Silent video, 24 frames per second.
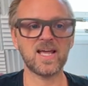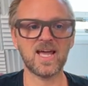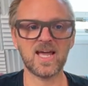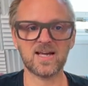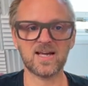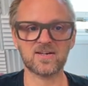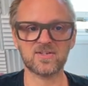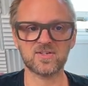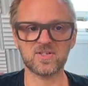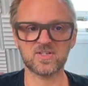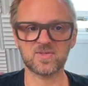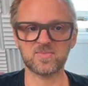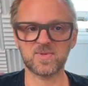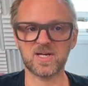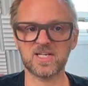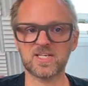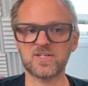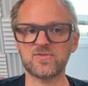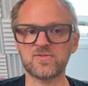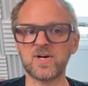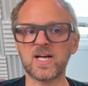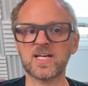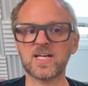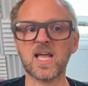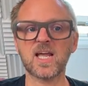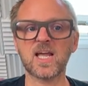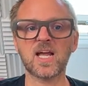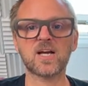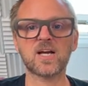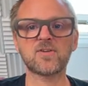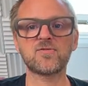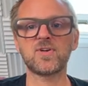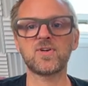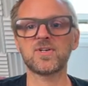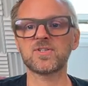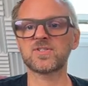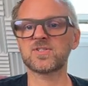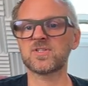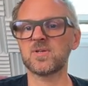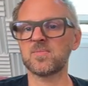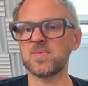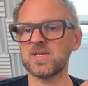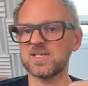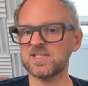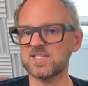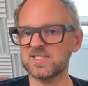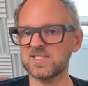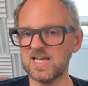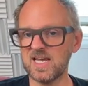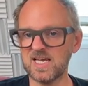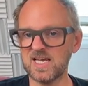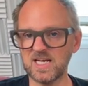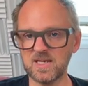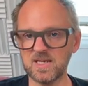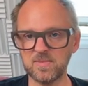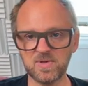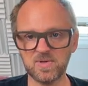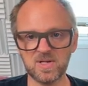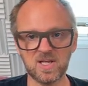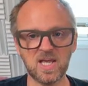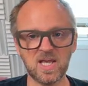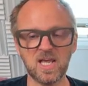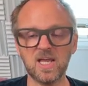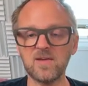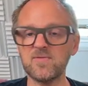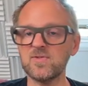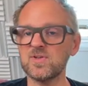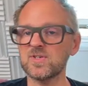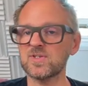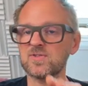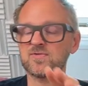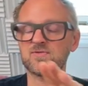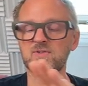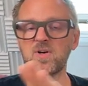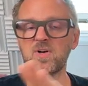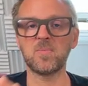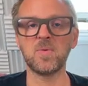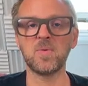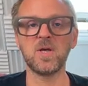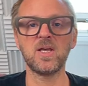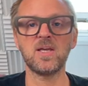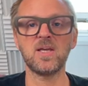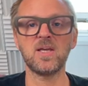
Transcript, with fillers: actions by dragging across them, assigning behaviors from